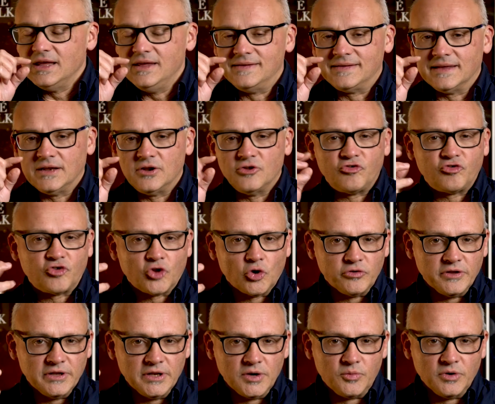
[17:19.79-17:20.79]
He said it
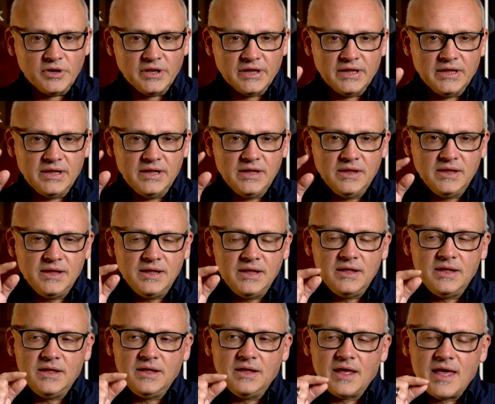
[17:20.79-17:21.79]
so deliberately.
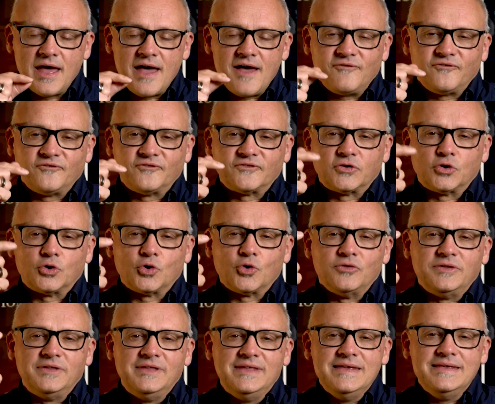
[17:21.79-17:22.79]

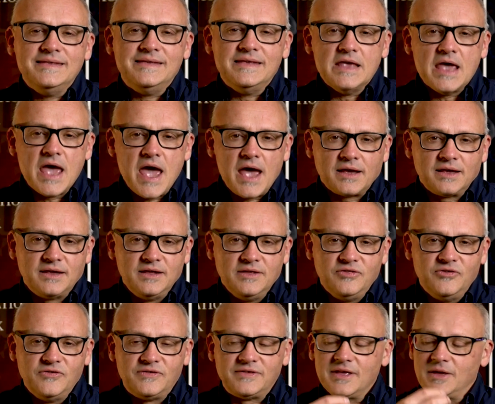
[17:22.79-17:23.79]
Aphrodisiac. He
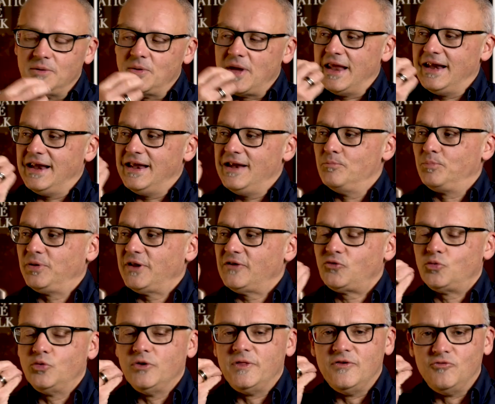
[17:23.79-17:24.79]
just, and
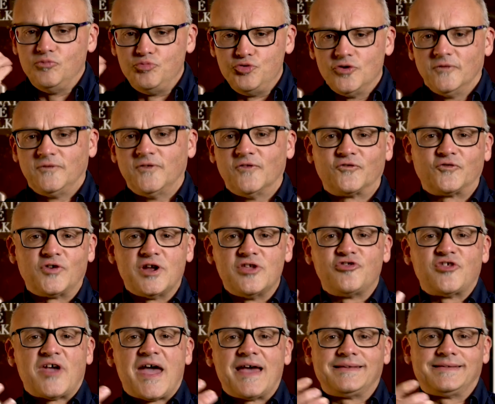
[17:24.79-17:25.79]
plus with his beautiful
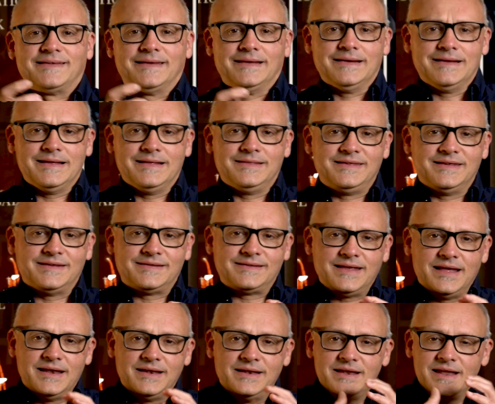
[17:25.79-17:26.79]
French accent,
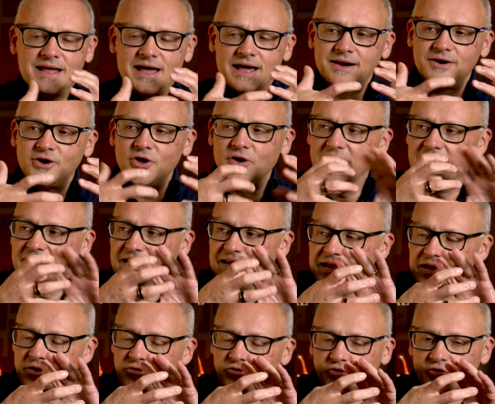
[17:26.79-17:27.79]
I don't know, and
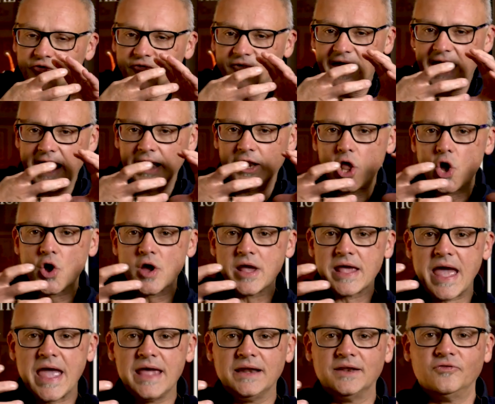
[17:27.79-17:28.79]
it sort of
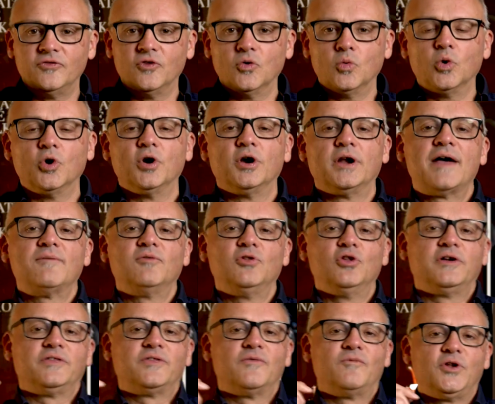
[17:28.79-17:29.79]
elongated the word. Have a
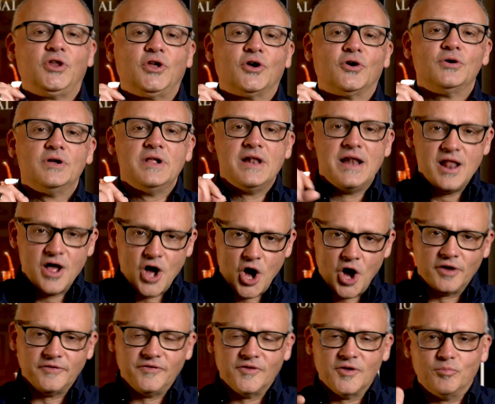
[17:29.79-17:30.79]
look at the video
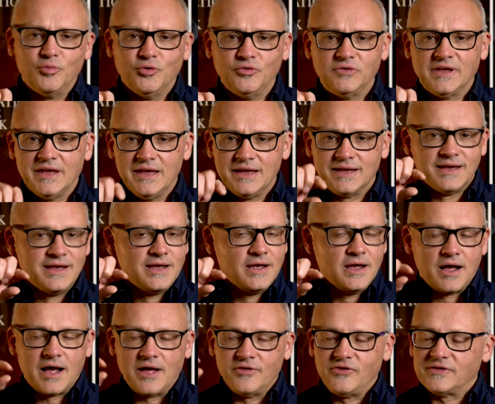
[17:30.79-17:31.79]
on the boutique.
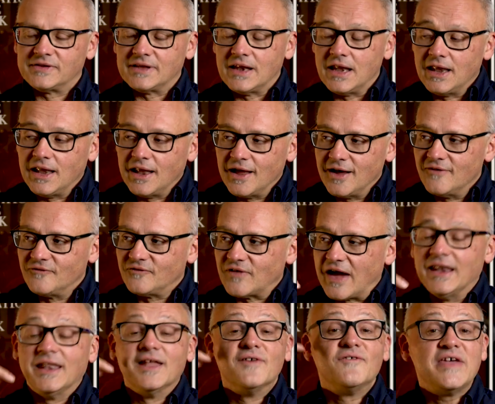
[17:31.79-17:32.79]
I
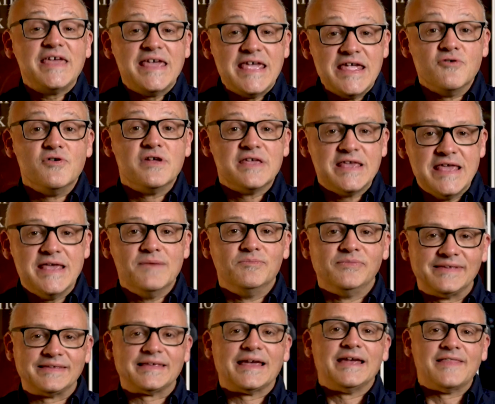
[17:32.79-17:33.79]
love hearing him
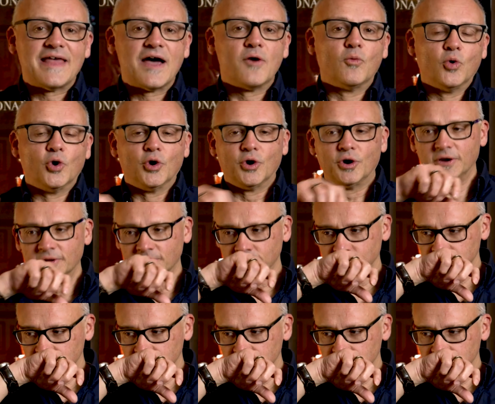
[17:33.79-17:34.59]
say that word.